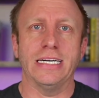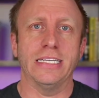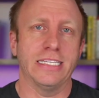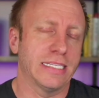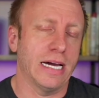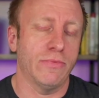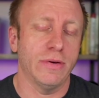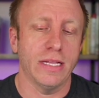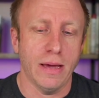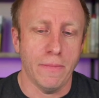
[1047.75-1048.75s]
that's not
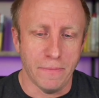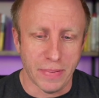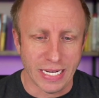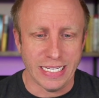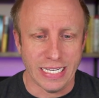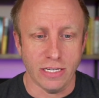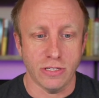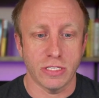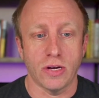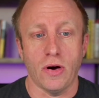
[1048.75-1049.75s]
really a big deal.
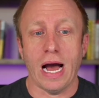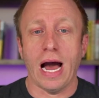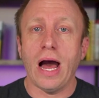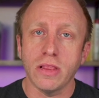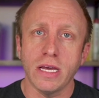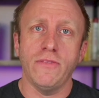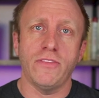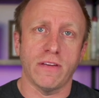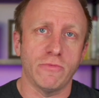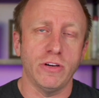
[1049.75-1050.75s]
So I'll leave
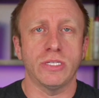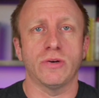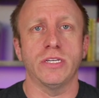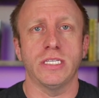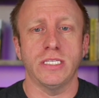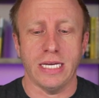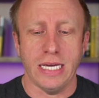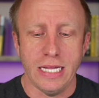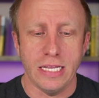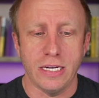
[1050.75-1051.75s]
some resources
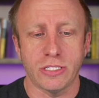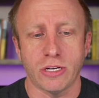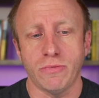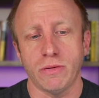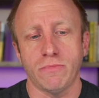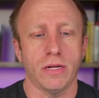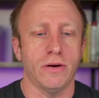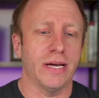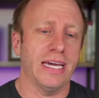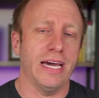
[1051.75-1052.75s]
in the description below.
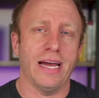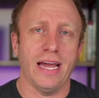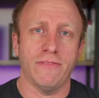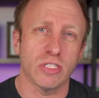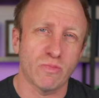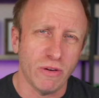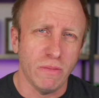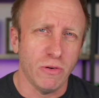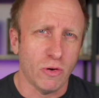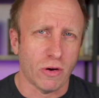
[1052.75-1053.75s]
Again, I have a Spring
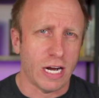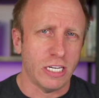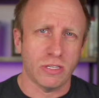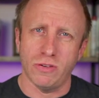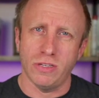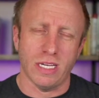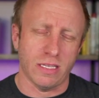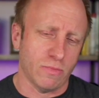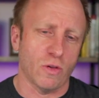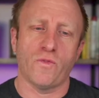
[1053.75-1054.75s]
Boot crash course that's
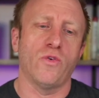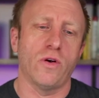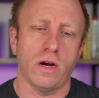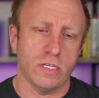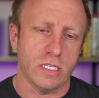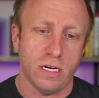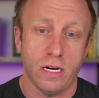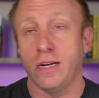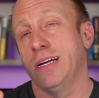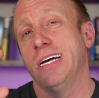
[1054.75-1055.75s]
almost 4 hours
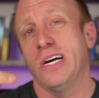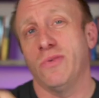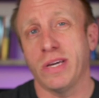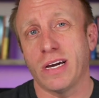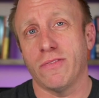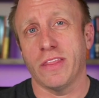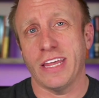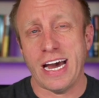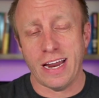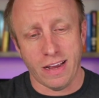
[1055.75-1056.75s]
long. We cover
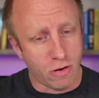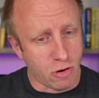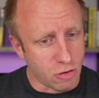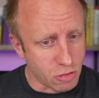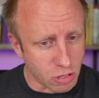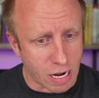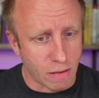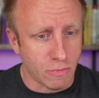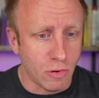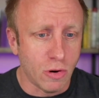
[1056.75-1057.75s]
that and a whole
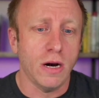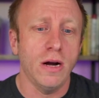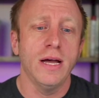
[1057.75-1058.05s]
lot more.